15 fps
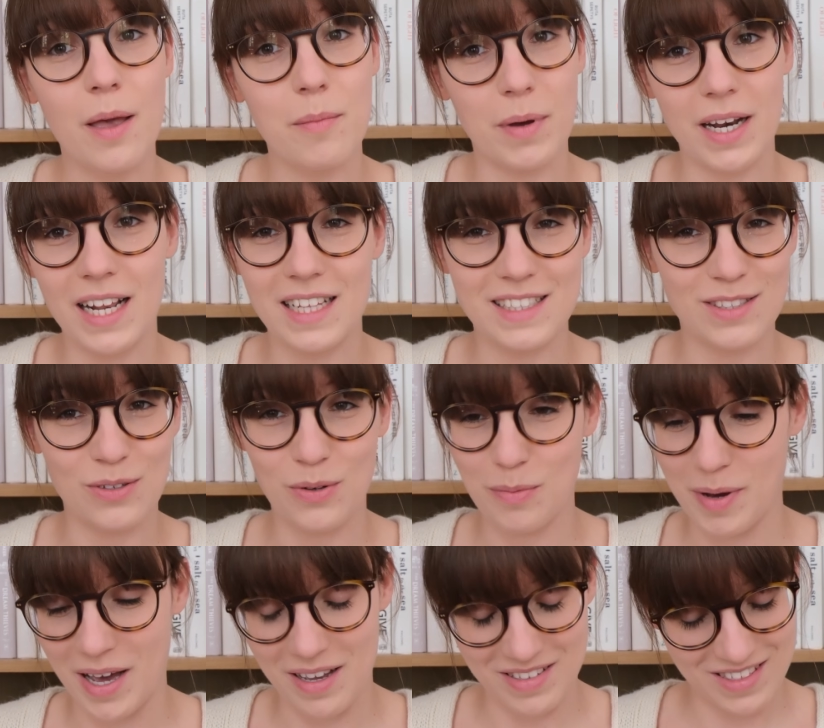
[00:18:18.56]
But let's talk
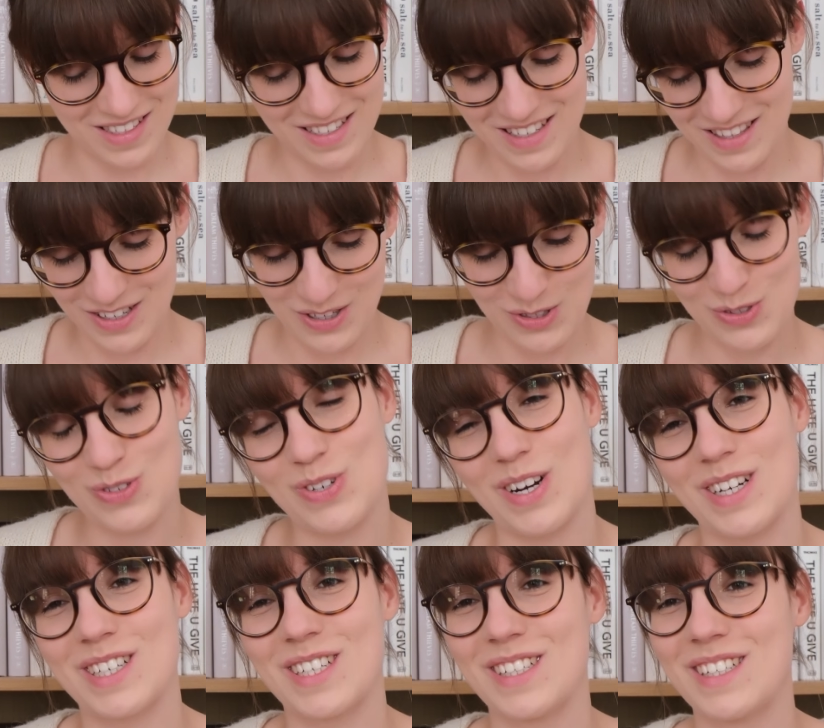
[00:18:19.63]
about the
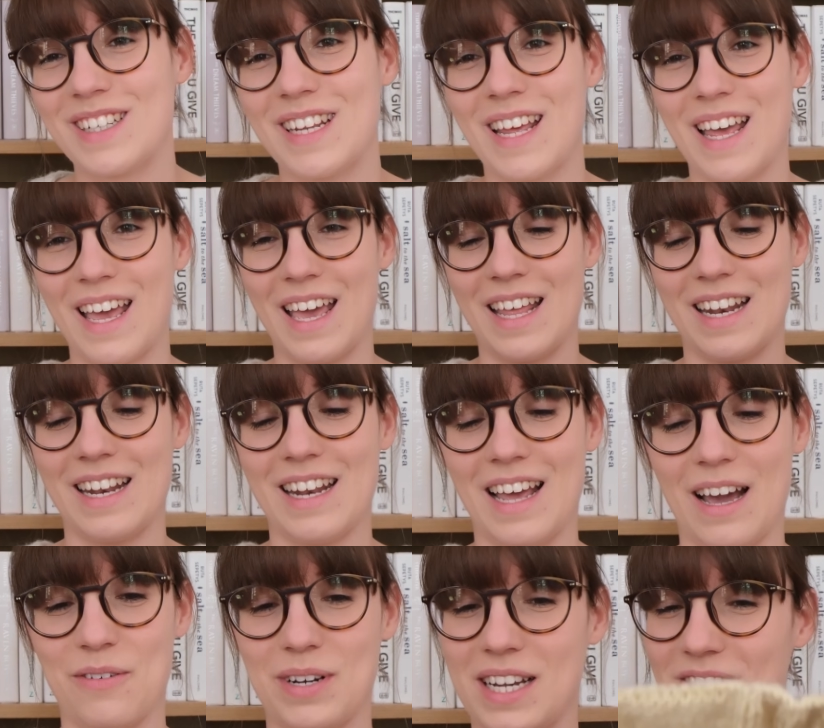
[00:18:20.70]
construction and
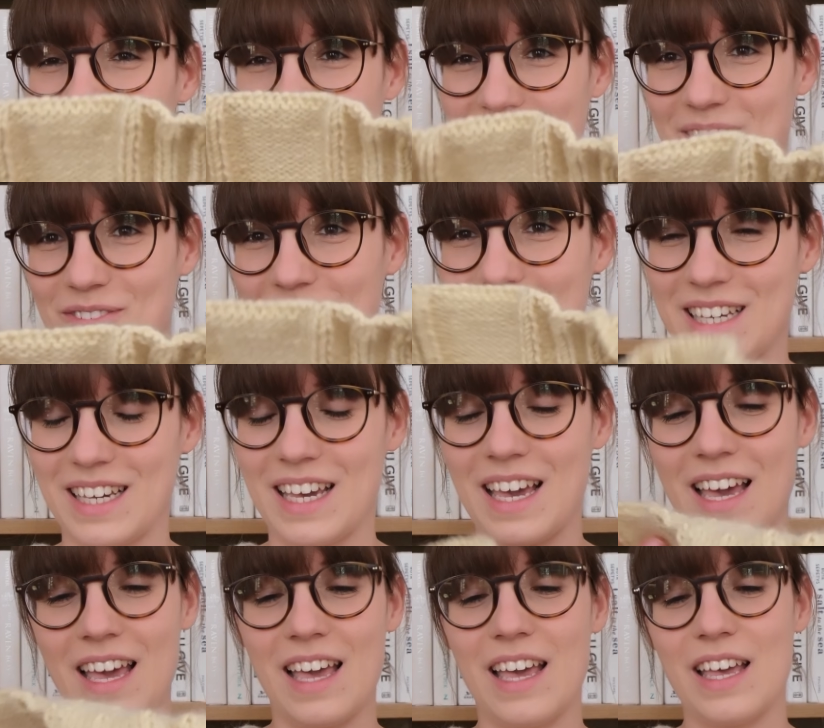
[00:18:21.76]
how it looks and everything.
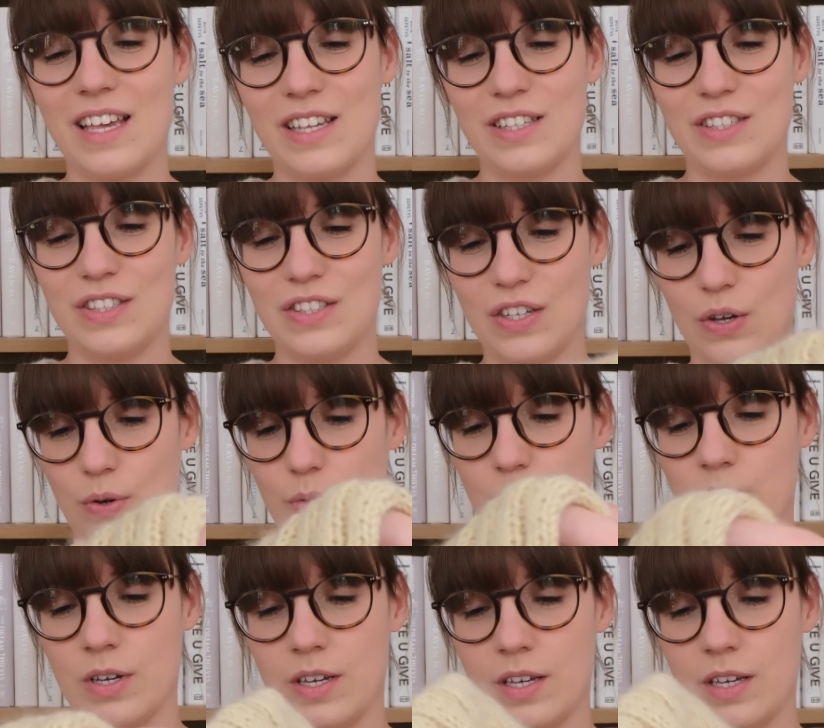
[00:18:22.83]
So